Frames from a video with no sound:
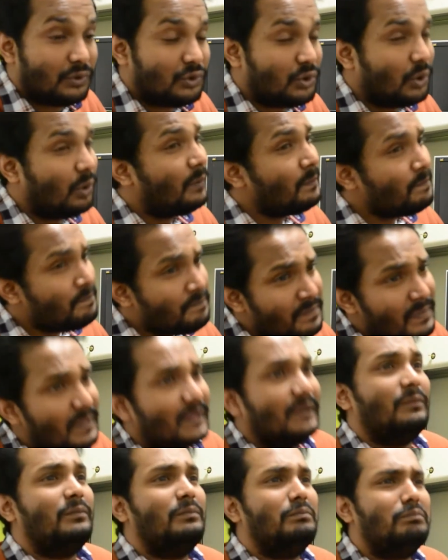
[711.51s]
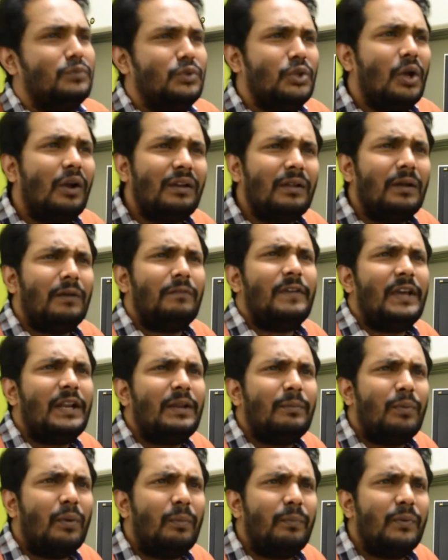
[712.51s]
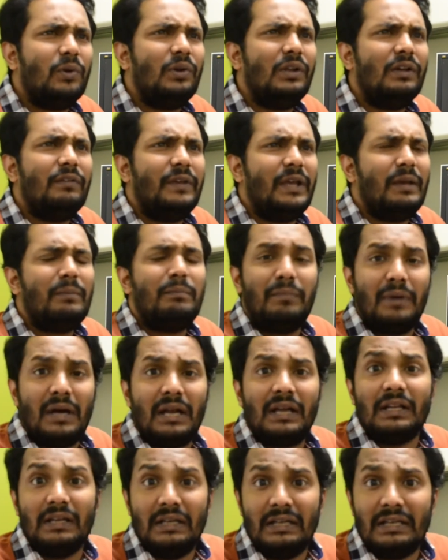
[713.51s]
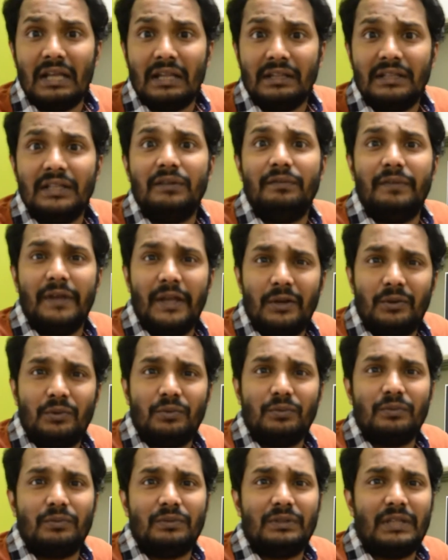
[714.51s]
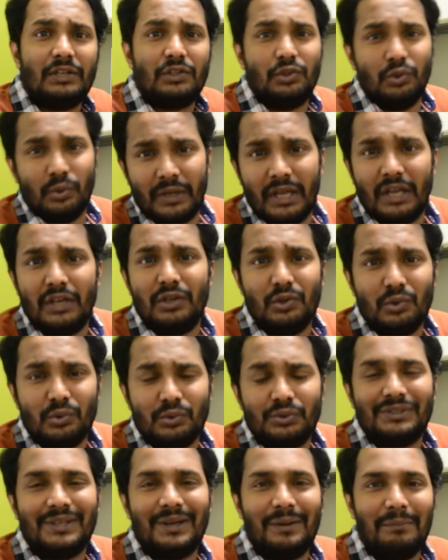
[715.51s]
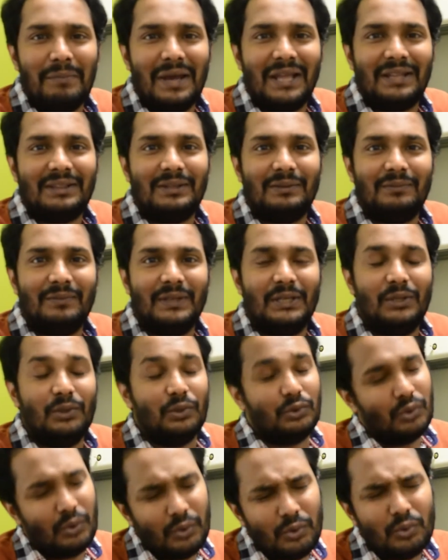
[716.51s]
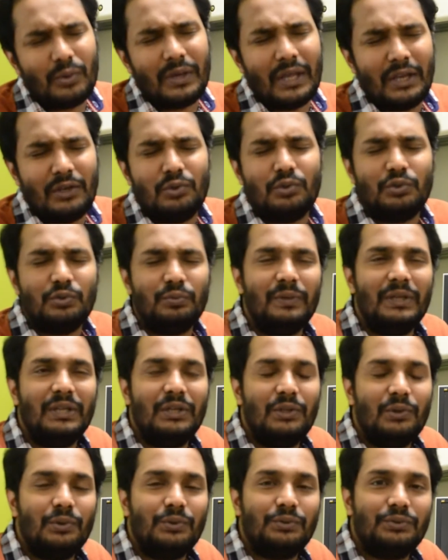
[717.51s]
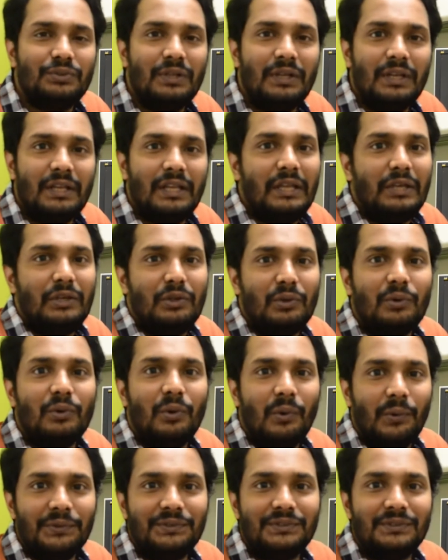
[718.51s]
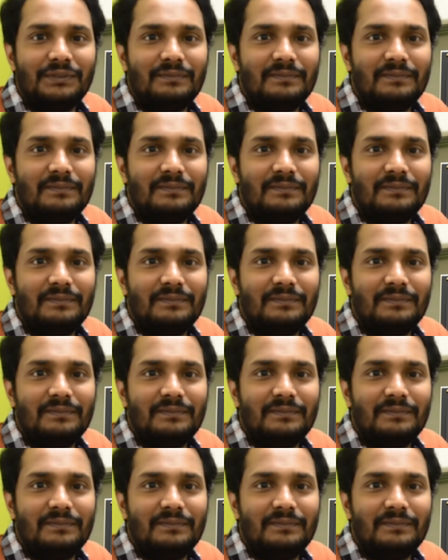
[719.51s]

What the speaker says: So not a very popular way, but another way that you can use math videos, so you can use videos in your course.